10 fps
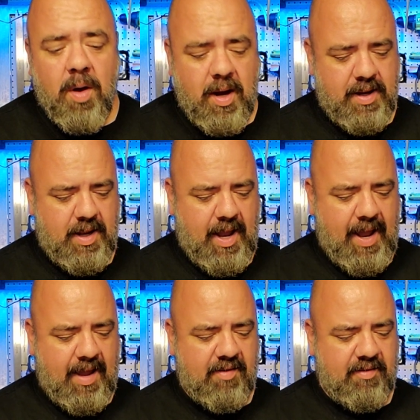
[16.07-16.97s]
Hunt
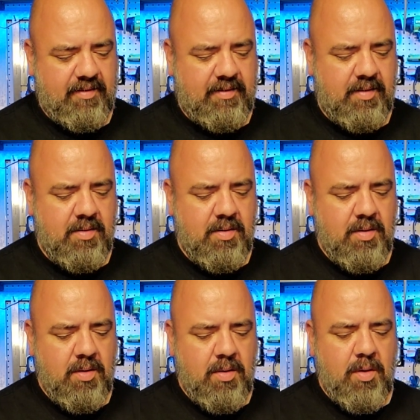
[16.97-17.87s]
asks,
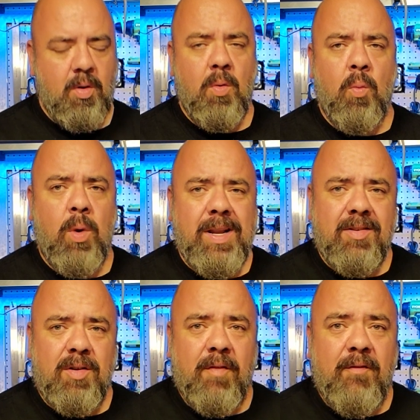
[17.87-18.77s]
what
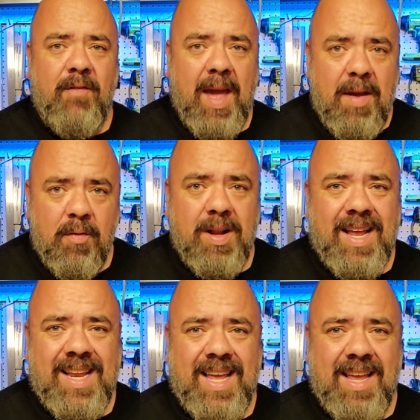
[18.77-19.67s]
is your favorite
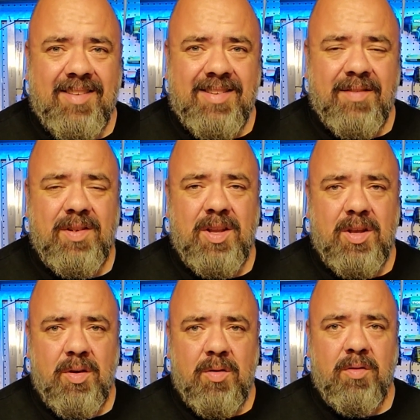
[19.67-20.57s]
adhesive to
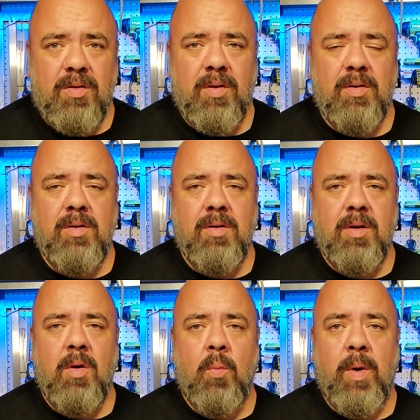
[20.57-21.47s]
use
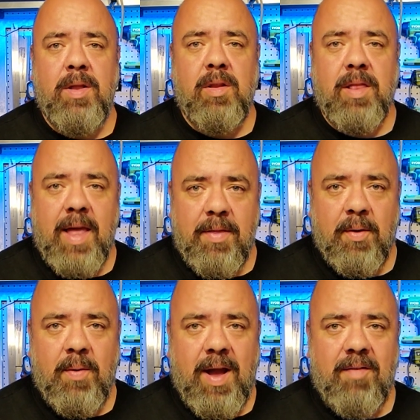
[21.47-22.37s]
when leather
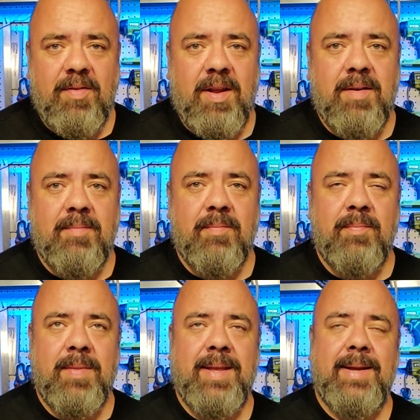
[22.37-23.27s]
crafting?
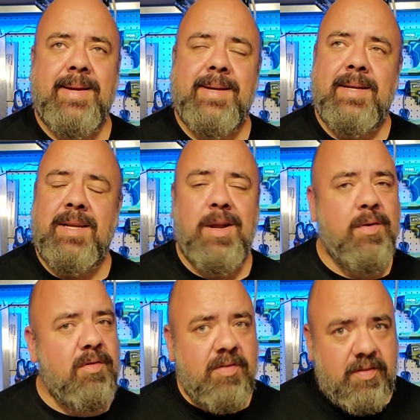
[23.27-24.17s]
You know,
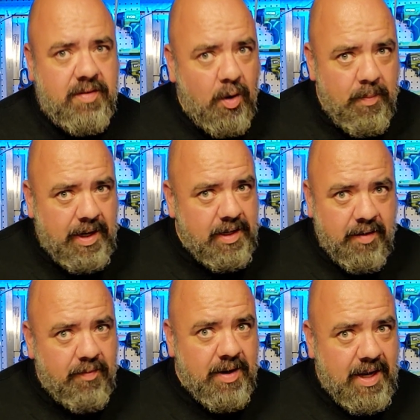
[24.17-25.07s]
there's so many
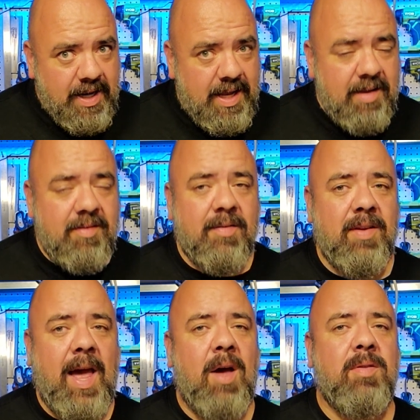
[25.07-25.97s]
different adhesives
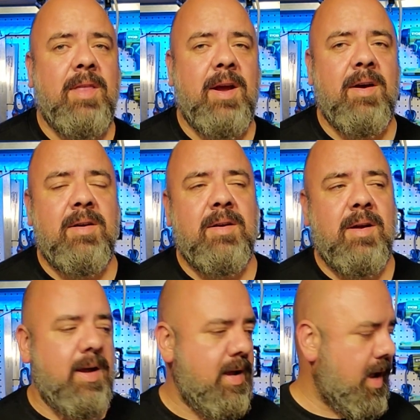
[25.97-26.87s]
out there.
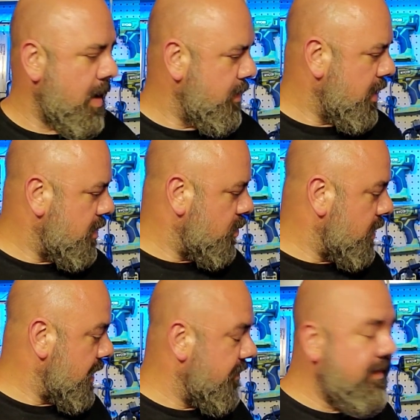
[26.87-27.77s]
I'm going to
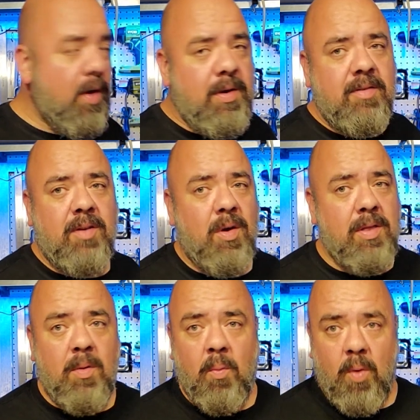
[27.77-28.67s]
really focus
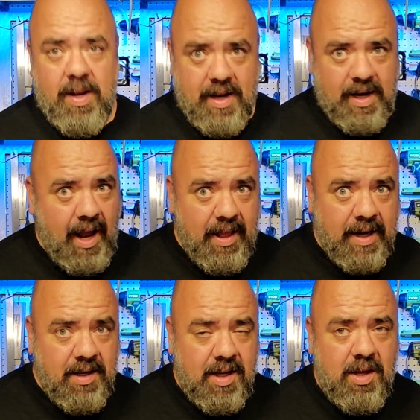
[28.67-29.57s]
on the one that I
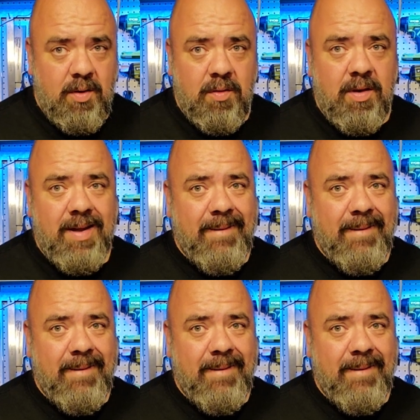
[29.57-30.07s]
like to use.